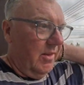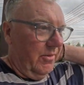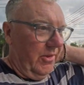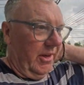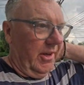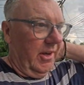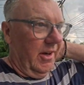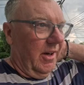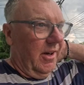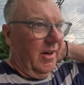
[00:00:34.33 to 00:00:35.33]
the
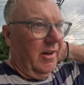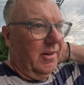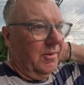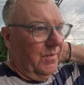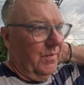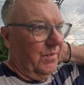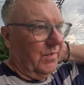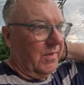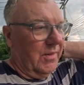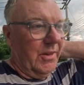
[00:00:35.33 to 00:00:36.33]
um,
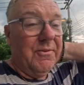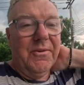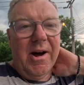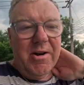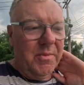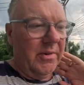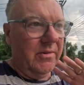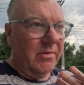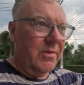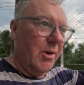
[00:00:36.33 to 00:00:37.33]
the environment
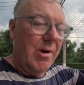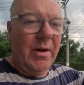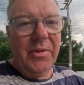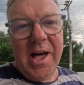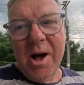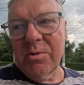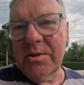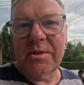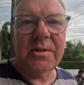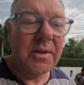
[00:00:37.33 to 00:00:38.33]
around the
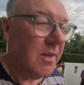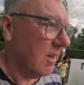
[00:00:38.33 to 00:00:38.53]
house.